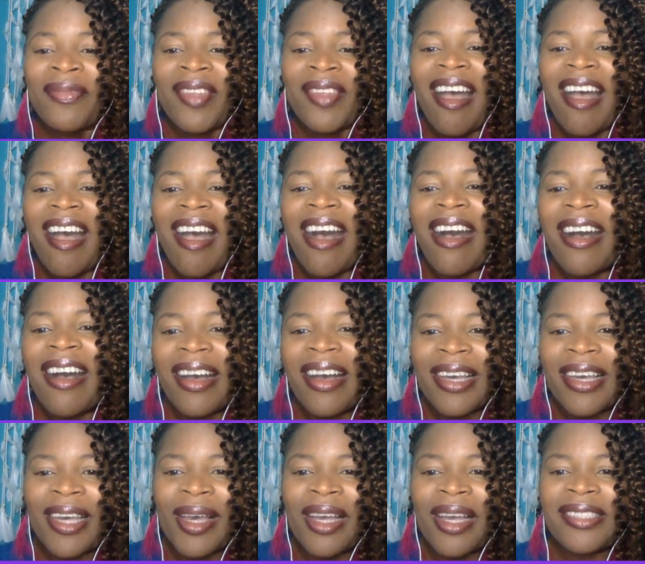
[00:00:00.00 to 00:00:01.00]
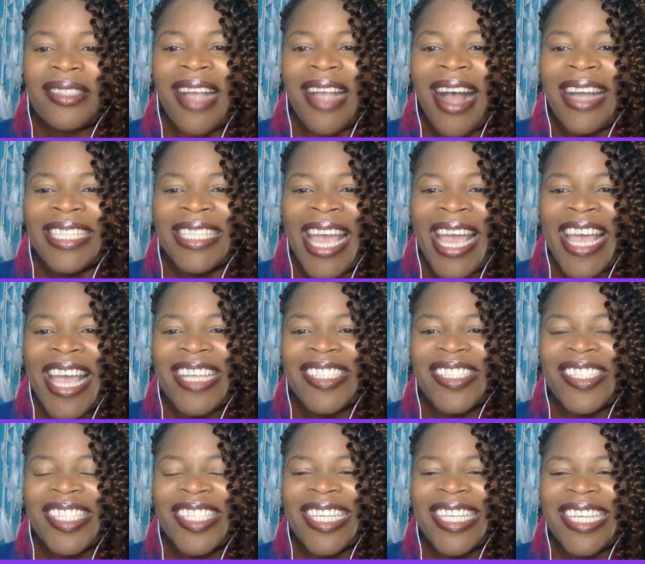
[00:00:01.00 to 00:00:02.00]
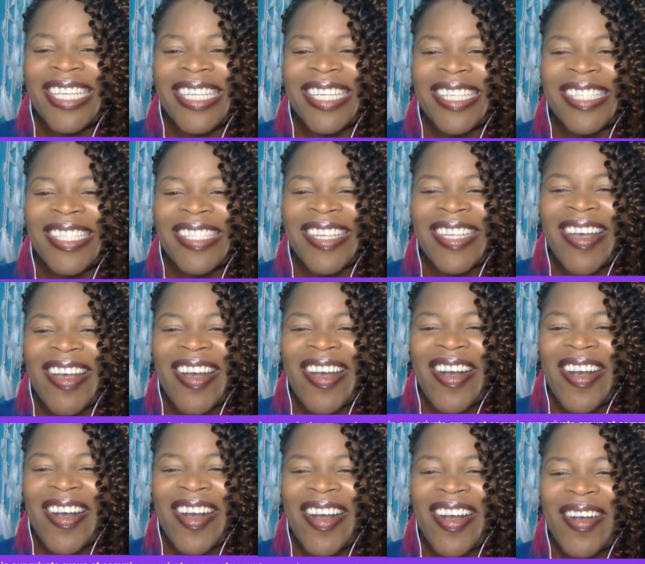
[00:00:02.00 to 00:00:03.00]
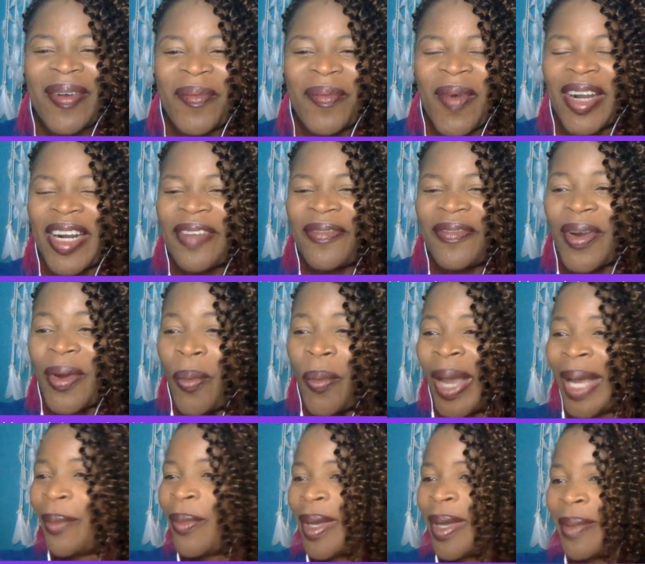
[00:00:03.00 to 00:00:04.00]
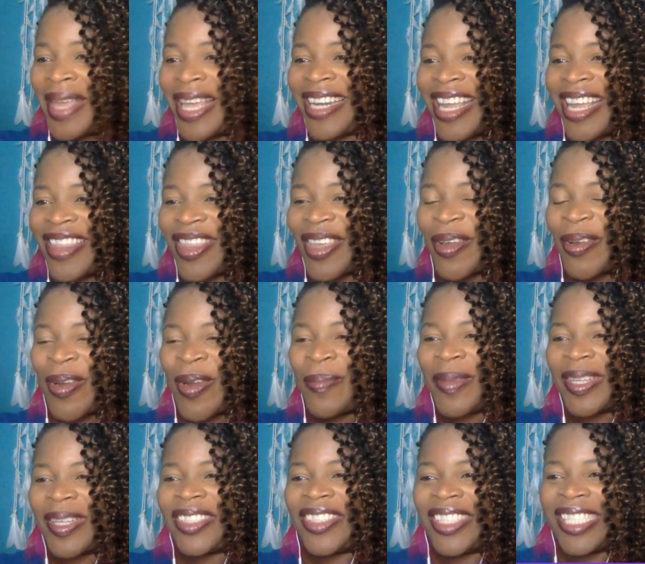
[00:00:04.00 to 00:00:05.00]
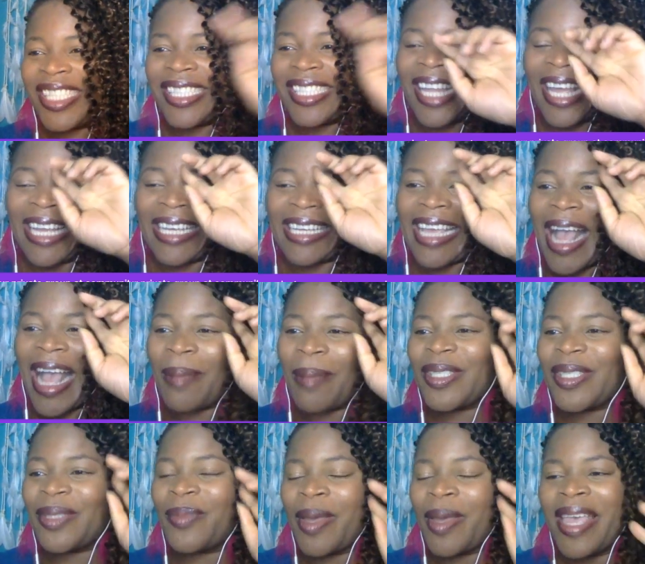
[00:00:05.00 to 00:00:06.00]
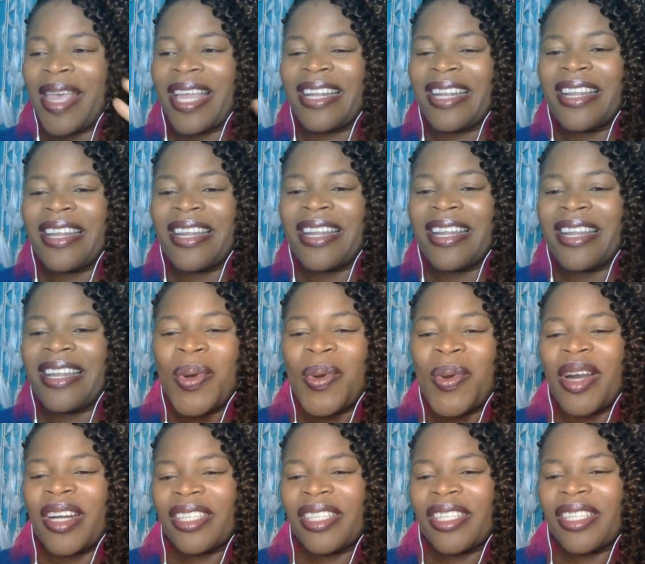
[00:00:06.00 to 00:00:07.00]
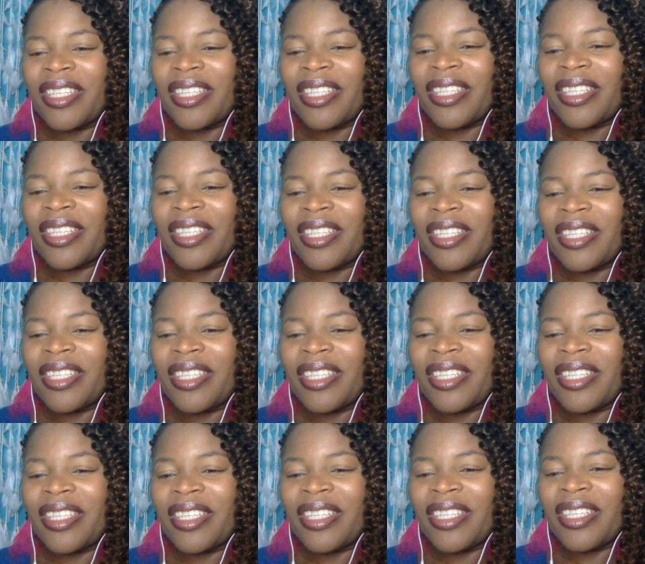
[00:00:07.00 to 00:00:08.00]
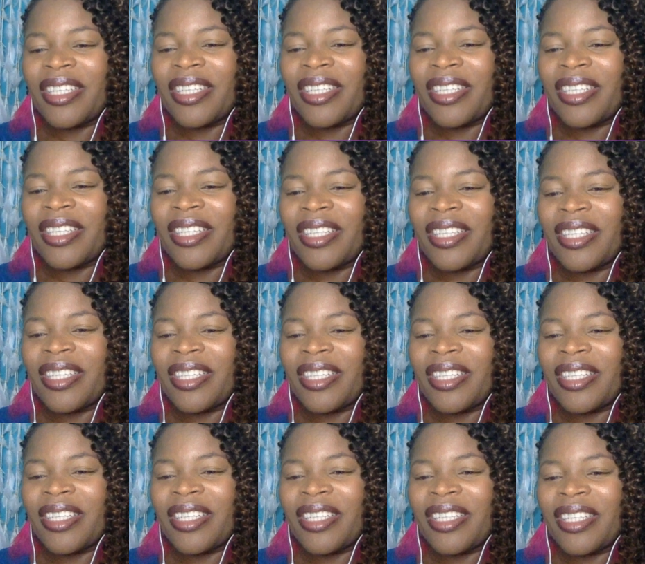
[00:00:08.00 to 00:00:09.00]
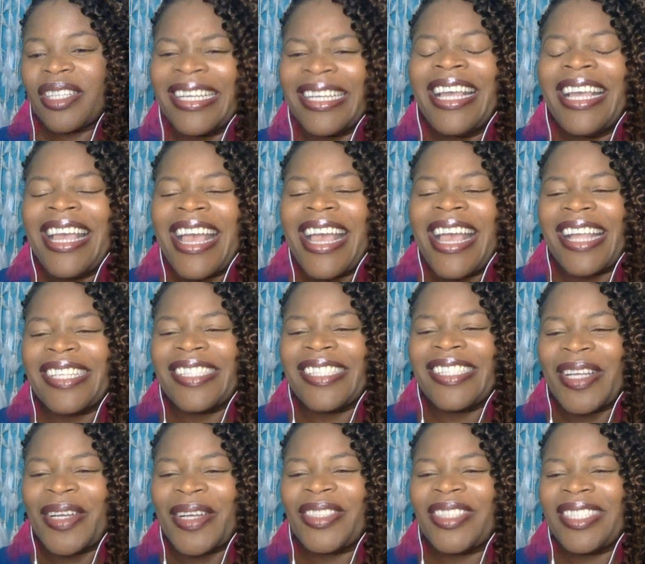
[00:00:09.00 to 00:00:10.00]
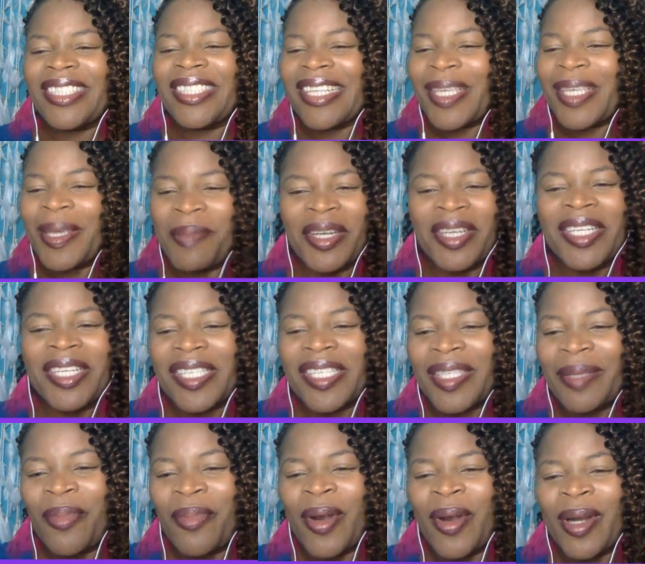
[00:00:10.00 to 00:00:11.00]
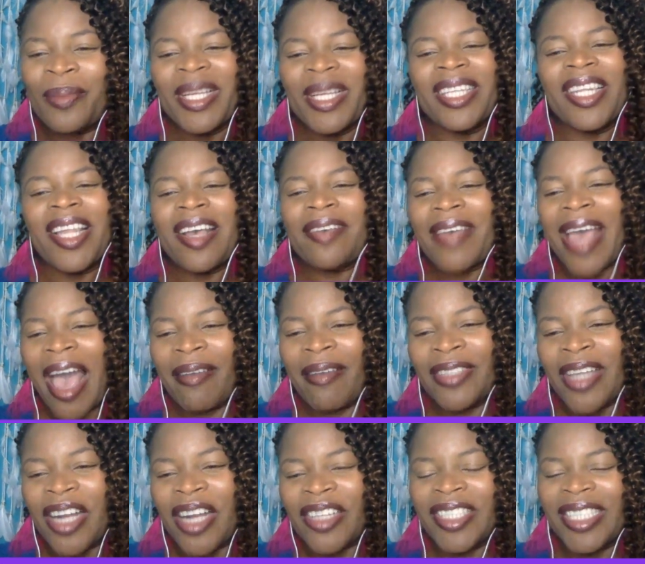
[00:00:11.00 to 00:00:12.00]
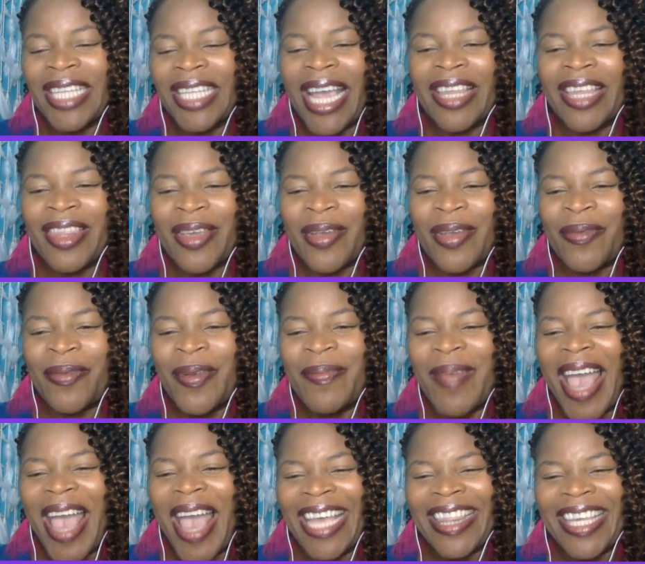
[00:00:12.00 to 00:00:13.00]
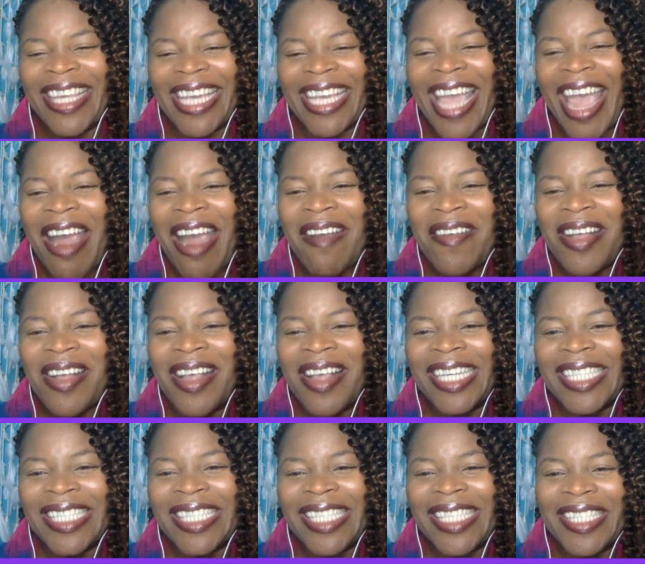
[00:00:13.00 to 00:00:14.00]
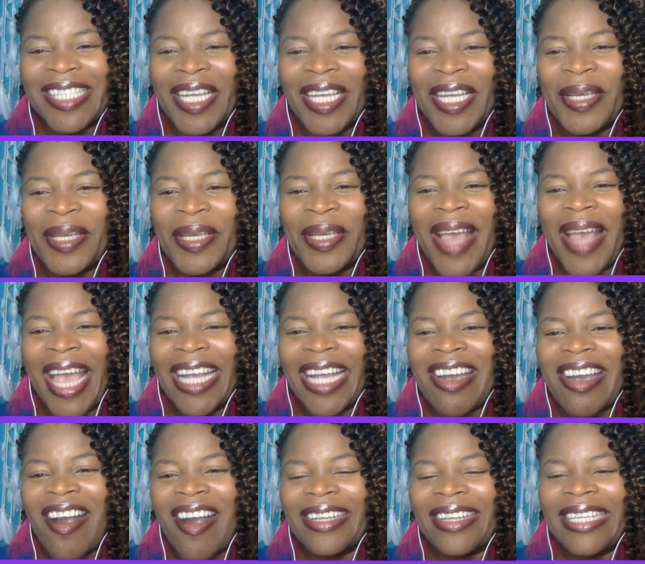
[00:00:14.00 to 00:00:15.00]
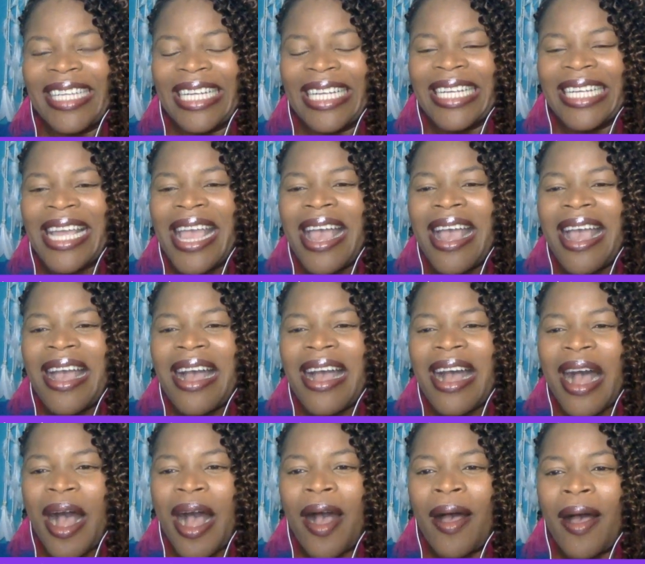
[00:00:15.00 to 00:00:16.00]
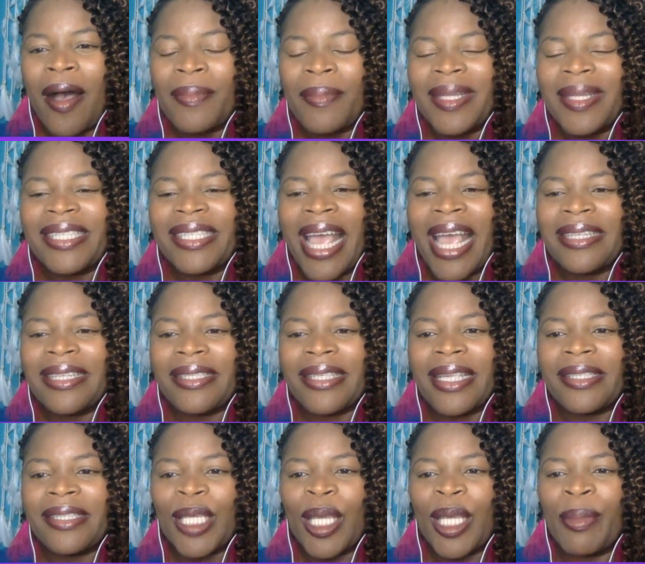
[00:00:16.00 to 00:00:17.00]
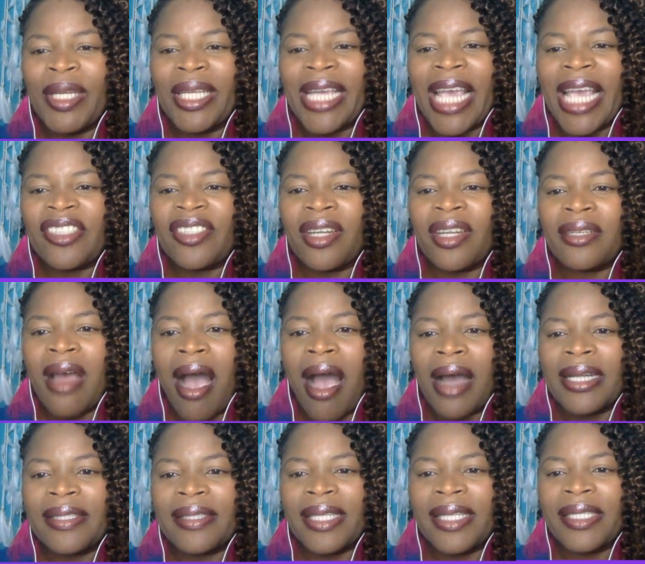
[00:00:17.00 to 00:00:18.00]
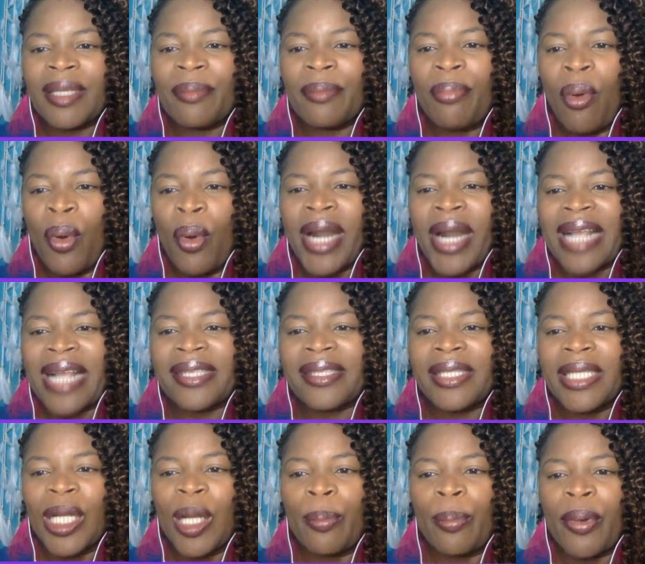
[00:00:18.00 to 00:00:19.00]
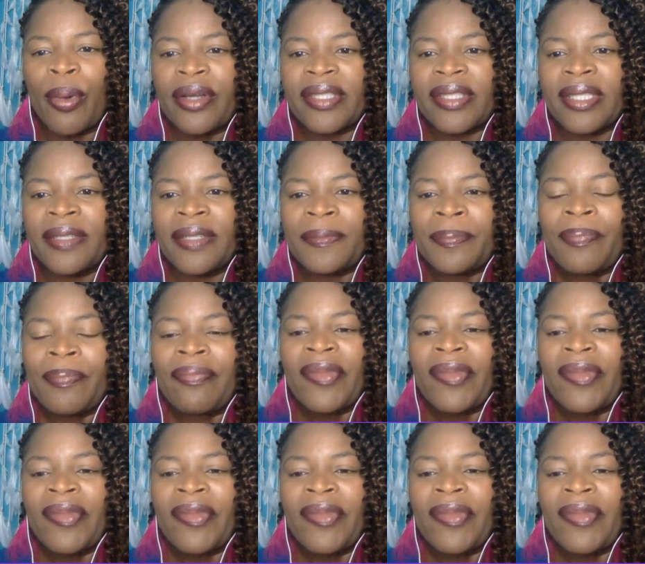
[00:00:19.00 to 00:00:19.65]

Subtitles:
Sanye, she is one of our wing women in the group, and she helps women who are struggling with dating kind of get out there again. And so she says community is important. We love having Dr. Ye in the group. Hey, LaCarol, good to see you. Hey, Carly. Den says communication and honesty is important as a single person.